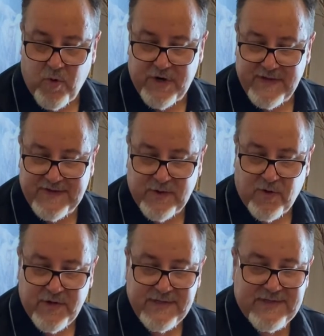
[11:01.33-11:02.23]

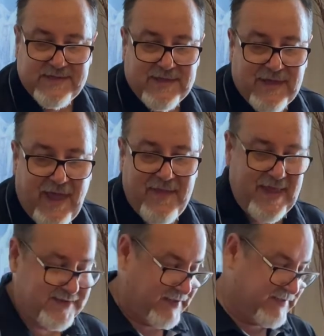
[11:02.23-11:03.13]
source. And
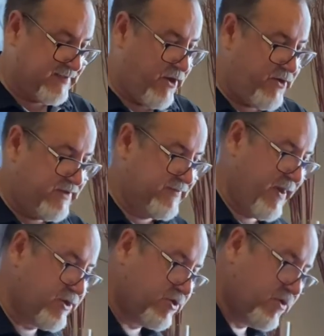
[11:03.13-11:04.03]
these are so
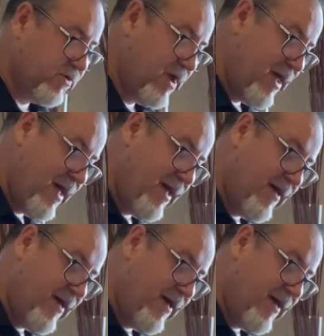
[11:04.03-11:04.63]
special, the